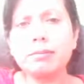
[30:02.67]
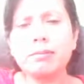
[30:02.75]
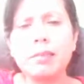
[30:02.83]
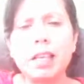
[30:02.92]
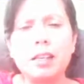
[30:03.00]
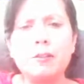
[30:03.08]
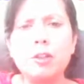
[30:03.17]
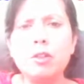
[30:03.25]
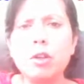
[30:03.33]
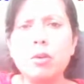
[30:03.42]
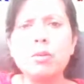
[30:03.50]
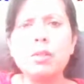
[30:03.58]
And if you
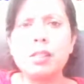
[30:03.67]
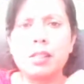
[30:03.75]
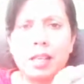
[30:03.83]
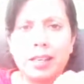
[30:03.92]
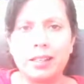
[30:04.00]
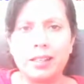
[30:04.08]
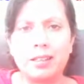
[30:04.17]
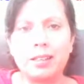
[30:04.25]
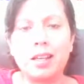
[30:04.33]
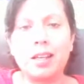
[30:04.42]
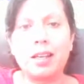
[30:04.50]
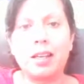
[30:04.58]
don't design it
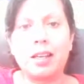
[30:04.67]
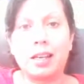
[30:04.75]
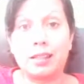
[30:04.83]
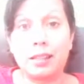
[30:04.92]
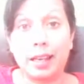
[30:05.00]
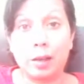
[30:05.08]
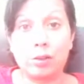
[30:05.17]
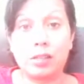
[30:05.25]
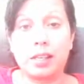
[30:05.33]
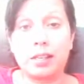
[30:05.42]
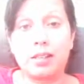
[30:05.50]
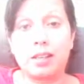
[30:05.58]
at the
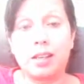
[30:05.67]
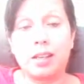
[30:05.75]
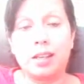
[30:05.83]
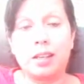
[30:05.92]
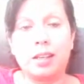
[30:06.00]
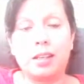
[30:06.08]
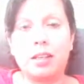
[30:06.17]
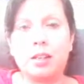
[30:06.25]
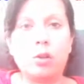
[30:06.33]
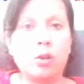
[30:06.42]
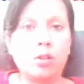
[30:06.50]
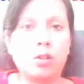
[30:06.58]
outset, it can
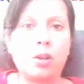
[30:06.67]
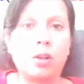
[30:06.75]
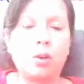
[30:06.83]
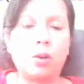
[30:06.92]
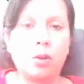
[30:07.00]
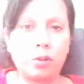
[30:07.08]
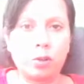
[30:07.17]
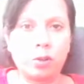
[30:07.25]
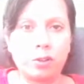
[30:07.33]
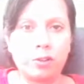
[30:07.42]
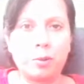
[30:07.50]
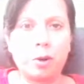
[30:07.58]
cause all
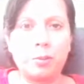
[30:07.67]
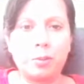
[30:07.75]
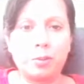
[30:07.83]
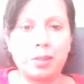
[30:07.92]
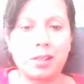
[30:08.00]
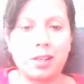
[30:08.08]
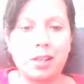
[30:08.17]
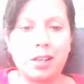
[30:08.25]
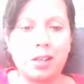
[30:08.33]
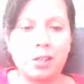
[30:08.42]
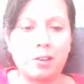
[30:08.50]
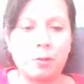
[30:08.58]
sorts of problems.
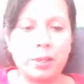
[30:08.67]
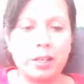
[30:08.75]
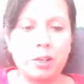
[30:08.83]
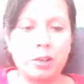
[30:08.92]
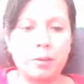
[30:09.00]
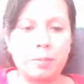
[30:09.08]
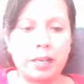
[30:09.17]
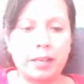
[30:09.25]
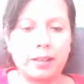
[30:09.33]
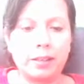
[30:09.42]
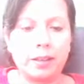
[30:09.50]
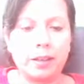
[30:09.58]
So if we look
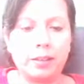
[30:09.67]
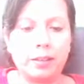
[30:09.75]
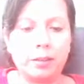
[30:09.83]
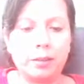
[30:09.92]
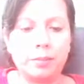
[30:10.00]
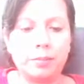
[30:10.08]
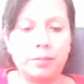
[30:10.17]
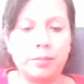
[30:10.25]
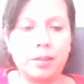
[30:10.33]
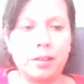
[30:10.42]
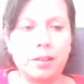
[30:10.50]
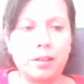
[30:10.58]
back at our little
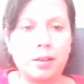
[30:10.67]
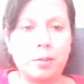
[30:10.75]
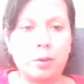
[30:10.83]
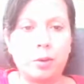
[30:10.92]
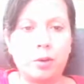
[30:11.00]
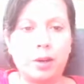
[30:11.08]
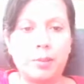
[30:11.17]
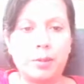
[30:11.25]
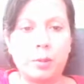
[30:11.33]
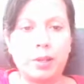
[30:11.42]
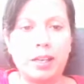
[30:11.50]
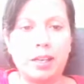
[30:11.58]
program
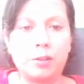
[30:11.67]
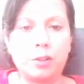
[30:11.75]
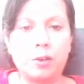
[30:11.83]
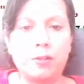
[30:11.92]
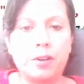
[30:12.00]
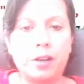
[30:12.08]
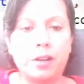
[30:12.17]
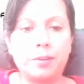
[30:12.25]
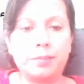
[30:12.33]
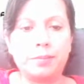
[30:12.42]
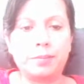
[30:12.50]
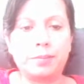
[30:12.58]
that we have so far,
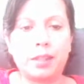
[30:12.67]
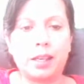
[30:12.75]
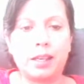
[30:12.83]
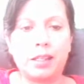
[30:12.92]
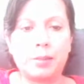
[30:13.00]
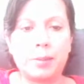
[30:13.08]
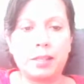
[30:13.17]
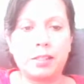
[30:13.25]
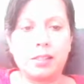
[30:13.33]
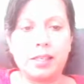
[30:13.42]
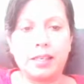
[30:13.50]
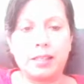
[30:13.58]
and it's meant to
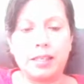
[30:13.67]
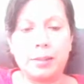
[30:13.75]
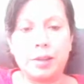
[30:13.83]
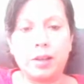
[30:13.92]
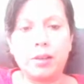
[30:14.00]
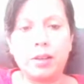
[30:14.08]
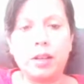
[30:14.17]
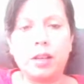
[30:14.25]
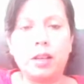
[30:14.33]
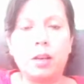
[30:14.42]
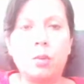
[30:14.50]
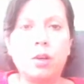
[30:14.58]
send an email,
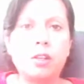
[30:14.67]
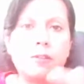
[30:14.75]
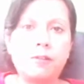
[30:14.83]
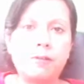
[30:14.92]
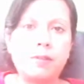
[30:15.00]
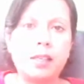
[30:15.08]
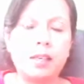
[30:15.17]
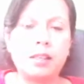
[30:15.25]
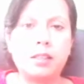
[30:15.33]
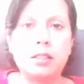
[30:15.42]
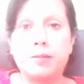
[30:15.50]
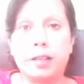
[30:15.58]
what if the
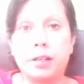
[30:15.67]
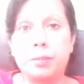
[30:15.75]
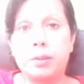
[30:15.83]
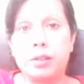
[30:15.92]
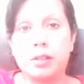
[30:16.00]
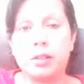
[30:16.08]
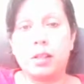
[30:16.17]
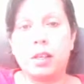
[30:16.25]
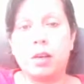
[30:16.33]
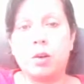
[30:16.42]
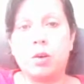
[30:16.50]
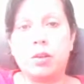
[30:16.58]
developers
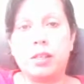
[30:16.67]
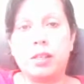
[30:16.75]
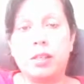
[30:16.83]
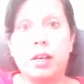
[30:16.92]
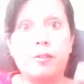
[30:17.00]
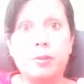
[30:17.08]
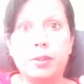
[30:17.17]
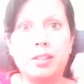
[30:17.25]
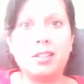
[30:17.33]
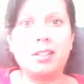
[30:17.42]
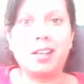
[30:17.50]
or the government,